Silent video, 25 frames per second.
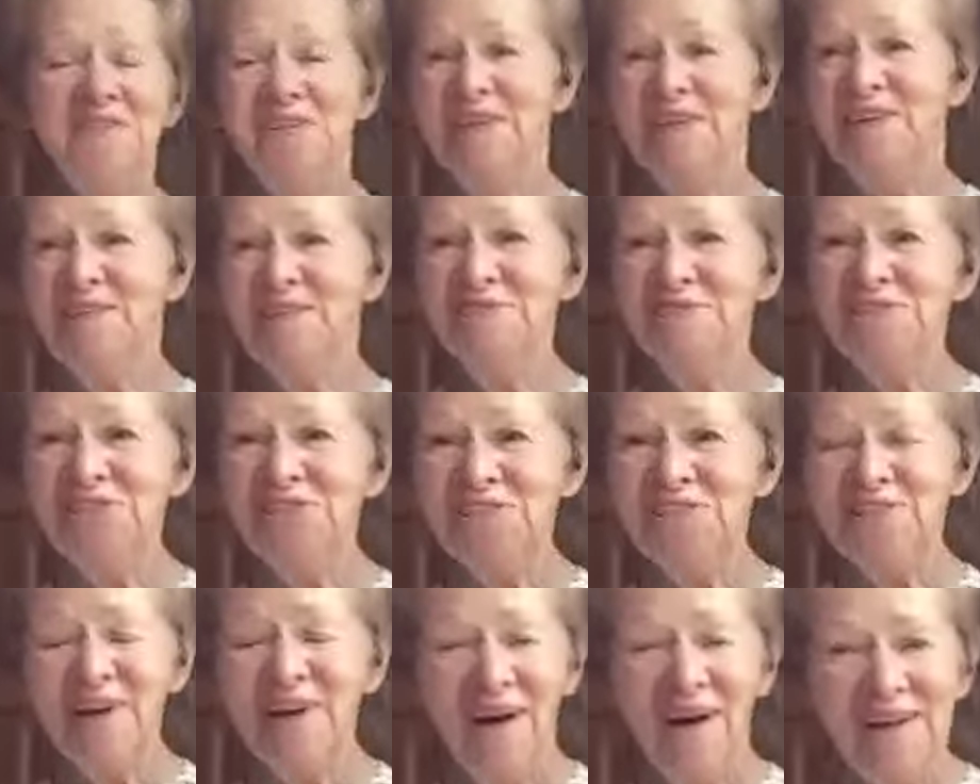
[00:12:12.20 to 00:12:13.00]
the
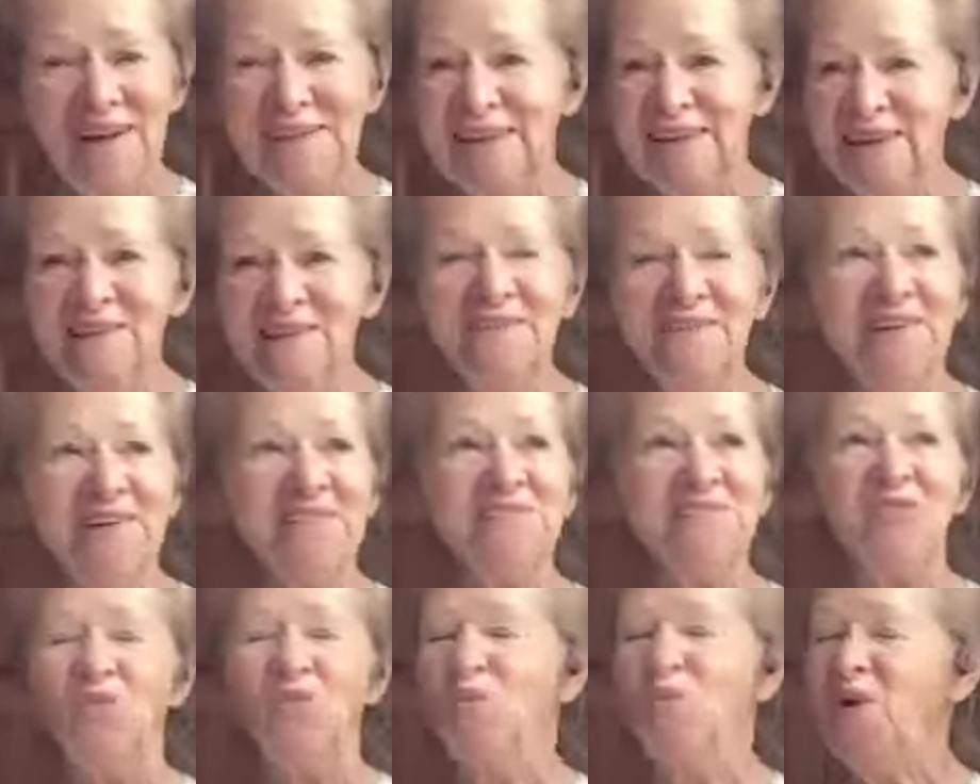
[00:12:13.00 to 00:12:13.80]
energy God give
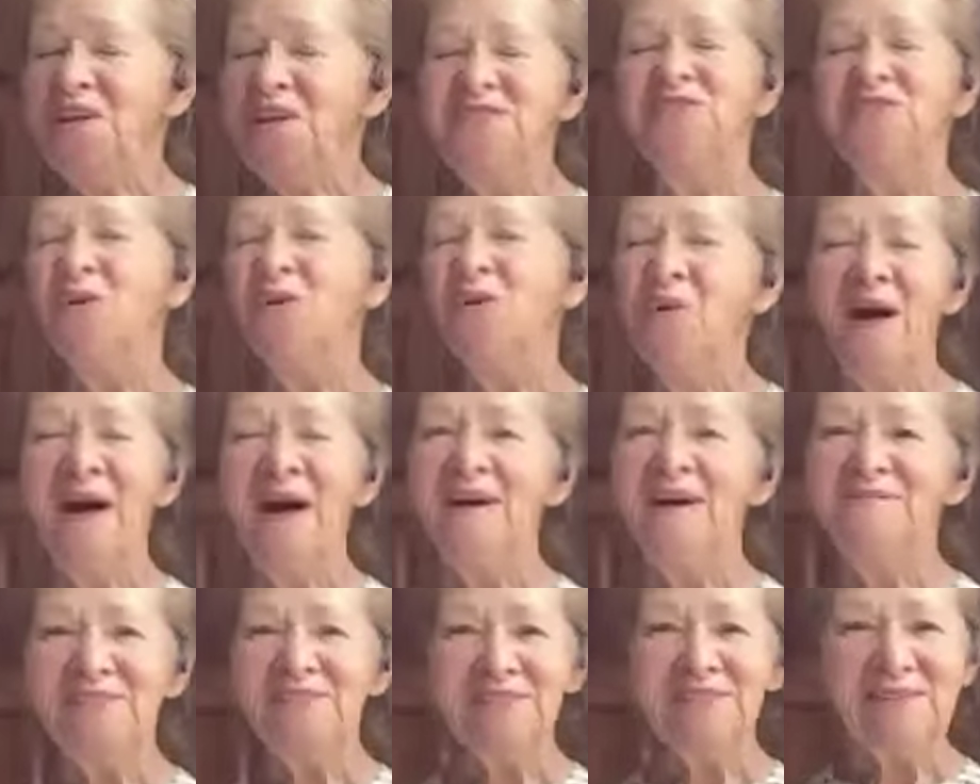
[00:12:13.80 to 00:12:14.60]
us. We don't
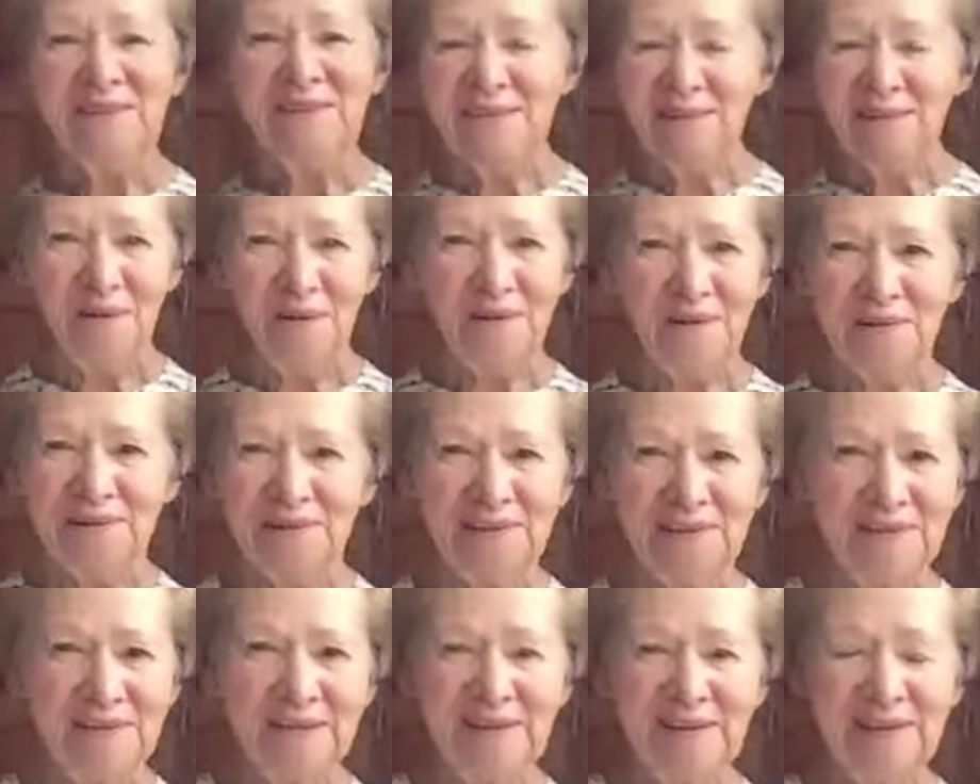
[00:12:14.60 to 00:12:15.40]
have to get old.